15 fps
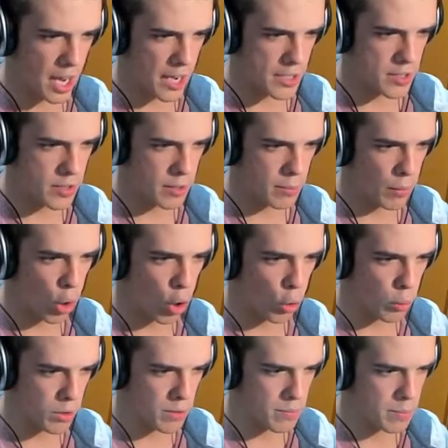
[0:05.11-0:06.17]
gotten to the mall
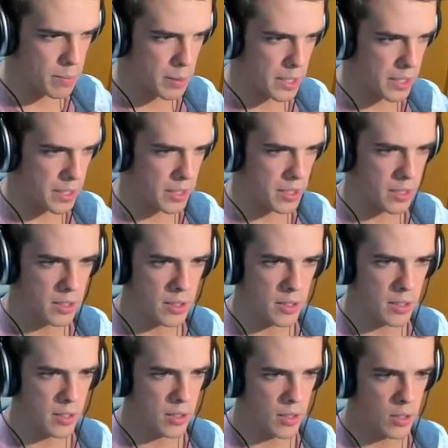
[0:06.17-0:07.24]
with Bea,
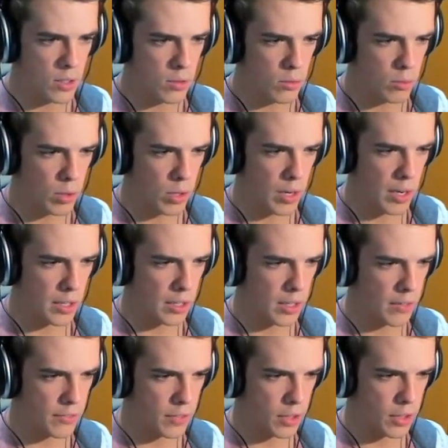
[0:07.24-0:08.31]
where I
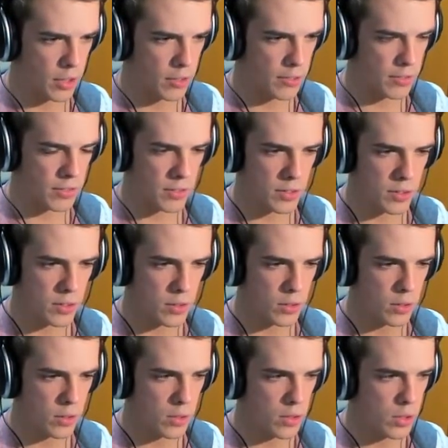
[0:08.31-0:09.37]
left off.
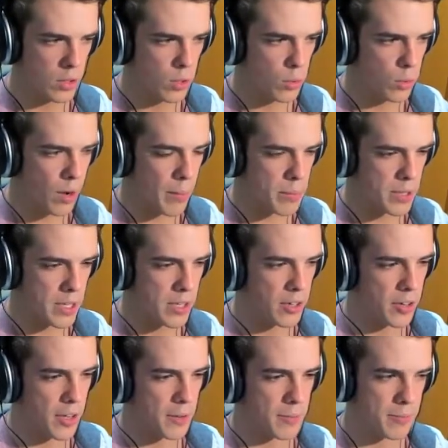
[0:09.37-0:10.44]
Web
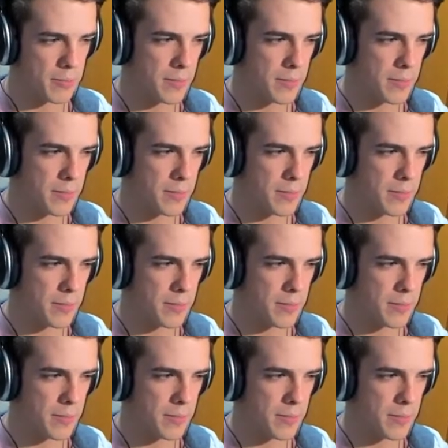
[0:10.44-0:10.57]
internet.